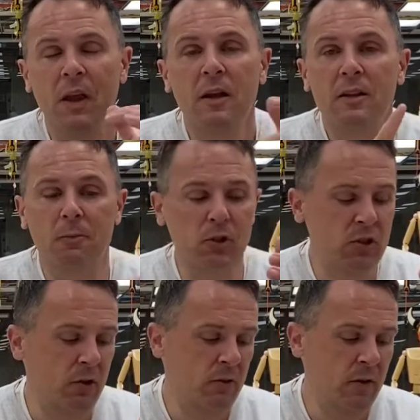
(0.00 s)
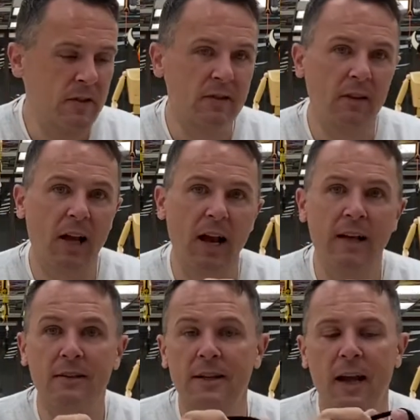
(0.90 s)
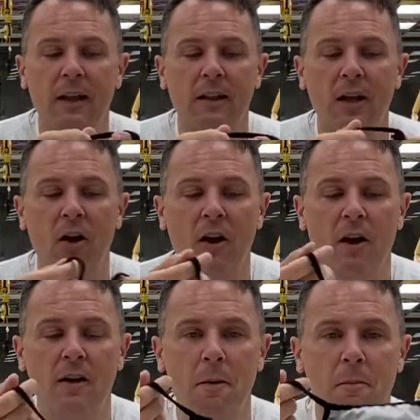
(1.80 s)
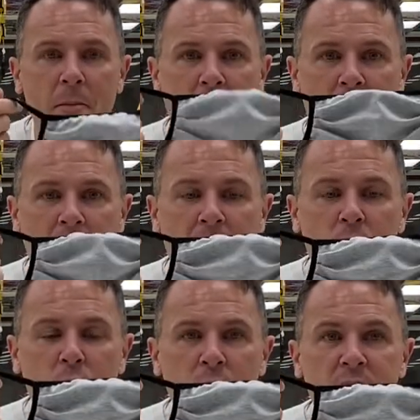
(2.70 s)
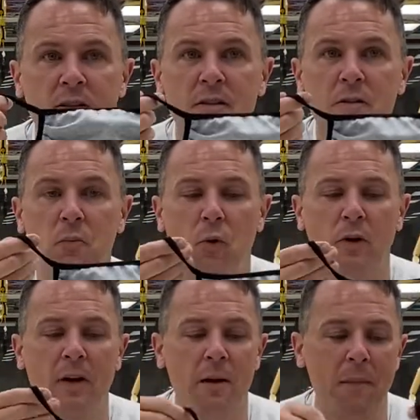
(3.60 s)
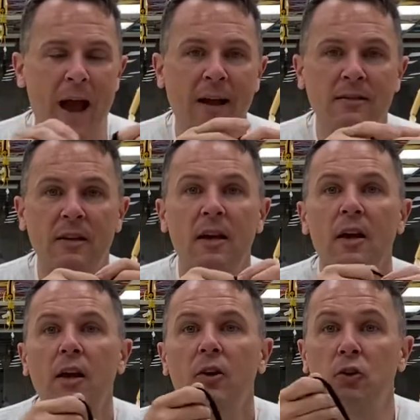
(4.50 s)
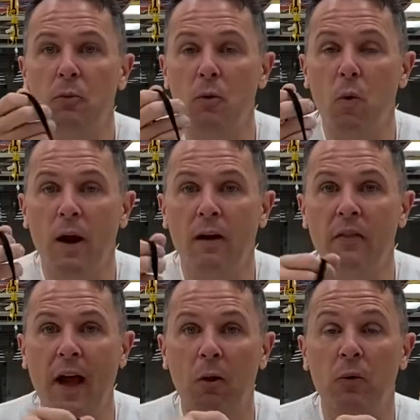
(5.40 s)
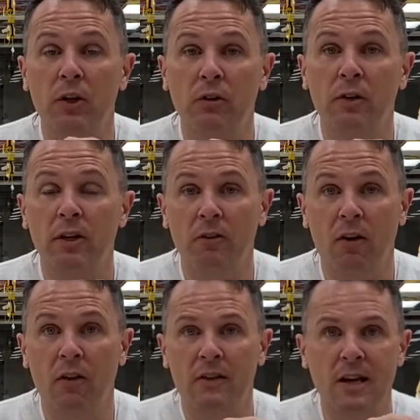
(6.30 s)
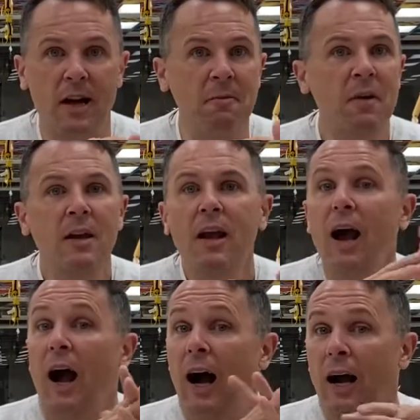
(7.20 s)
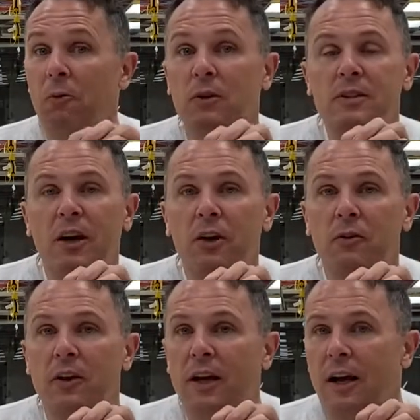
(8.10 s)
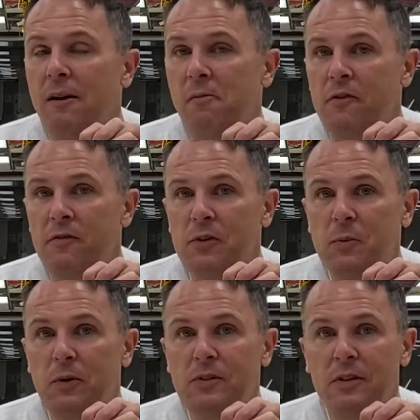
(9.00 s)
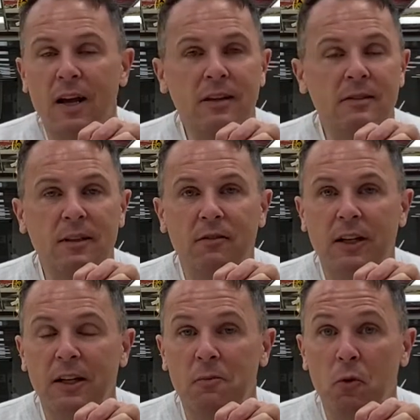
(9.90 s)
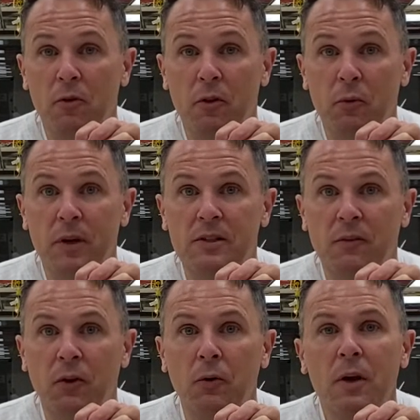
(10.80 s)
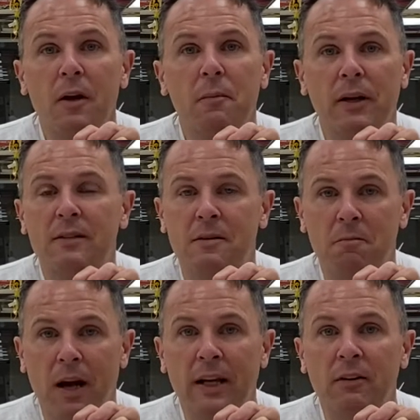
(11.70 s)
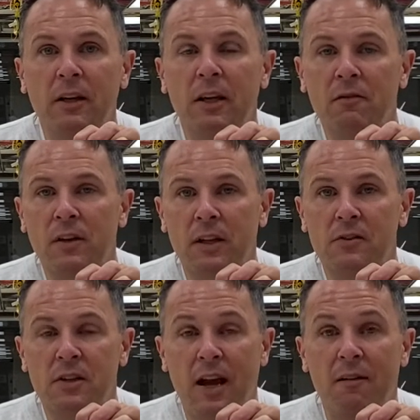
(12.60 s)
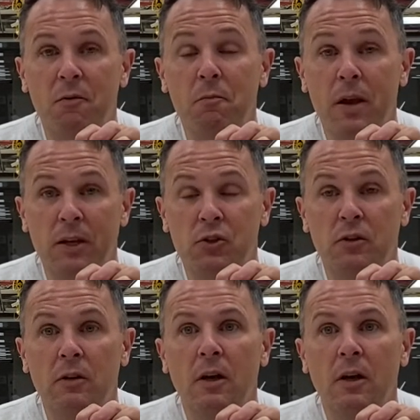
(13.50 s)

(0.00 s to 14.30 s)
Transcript: Number two, this little guy here dangling on my wrist is important, a mask. You'll be wearing that when you're in here all the time. I will tell you that I am the first person not to love it any more than the rest of you, but it is a minor inconvenience to have a major